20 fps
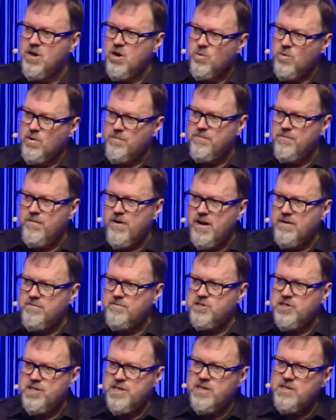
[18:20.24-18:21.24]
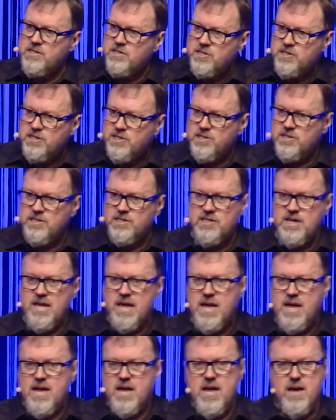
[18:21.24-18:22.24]
Well, 5G is just
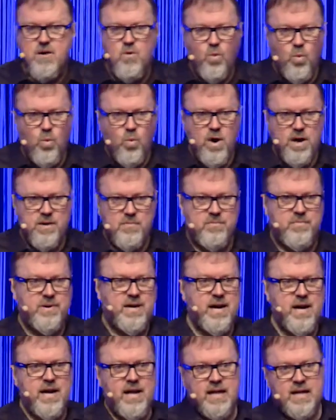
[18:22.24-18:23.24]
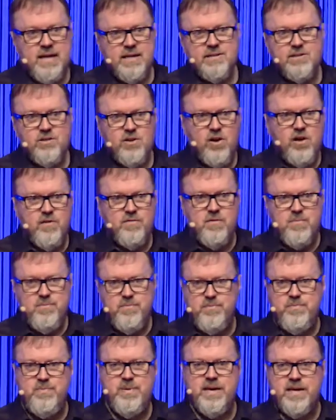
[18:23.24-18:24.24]
one part of a
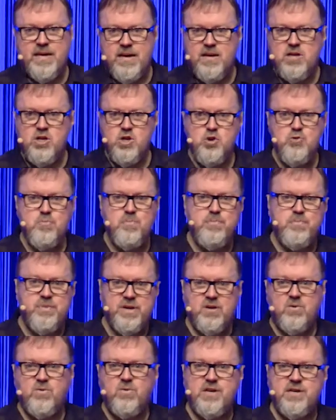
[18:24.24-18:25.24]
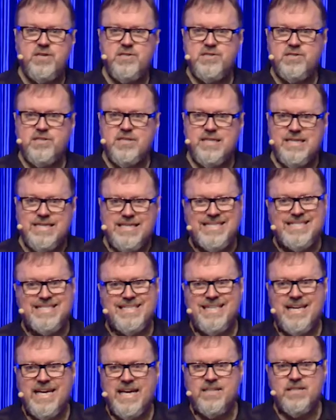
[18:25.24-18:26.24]
bigger, ubiquitous
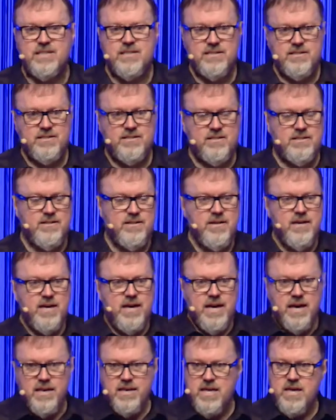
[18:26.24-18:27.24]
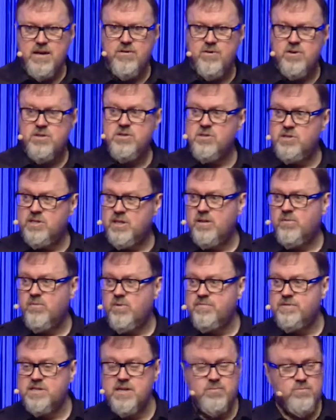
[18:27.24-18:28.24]
internet. And here in New Zealand,
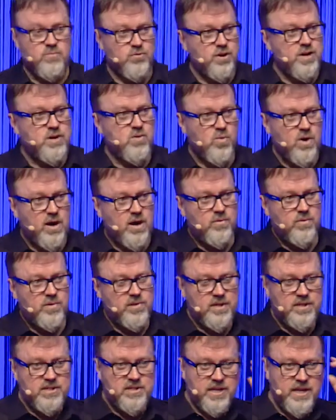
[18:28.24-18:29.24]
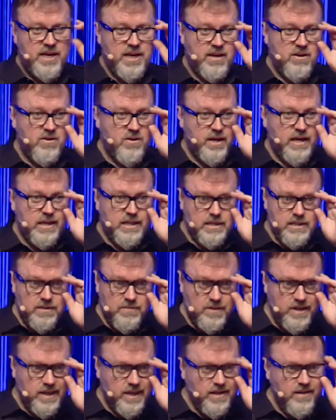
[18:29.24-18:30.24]
we've done pretty well with internet
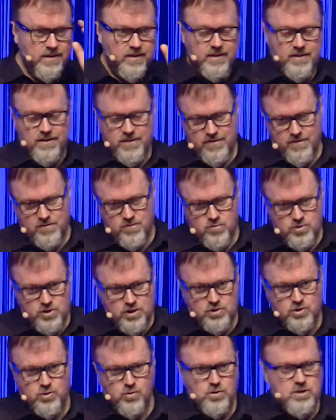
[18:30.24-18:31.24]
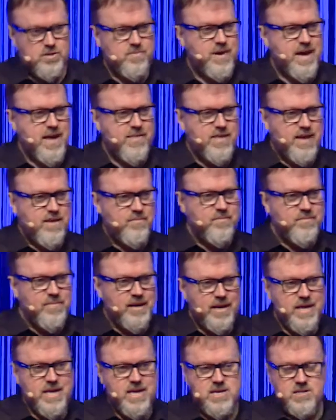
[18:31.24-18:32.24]
connectivity. Of course, I talked about that
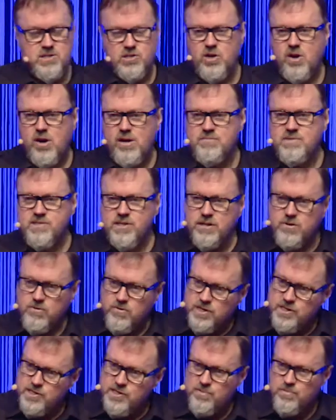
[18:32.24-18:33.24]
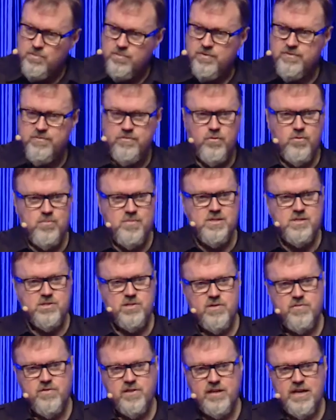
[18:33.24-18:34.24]
million times increase in performance
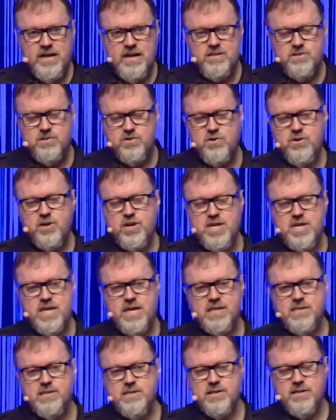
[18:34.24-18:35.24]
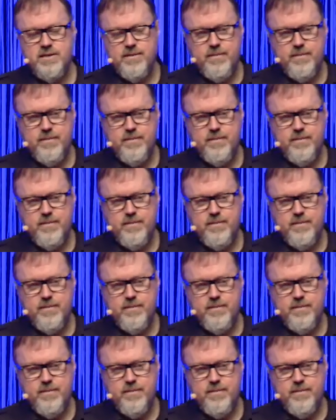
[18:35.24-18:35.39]
over the last 30 years.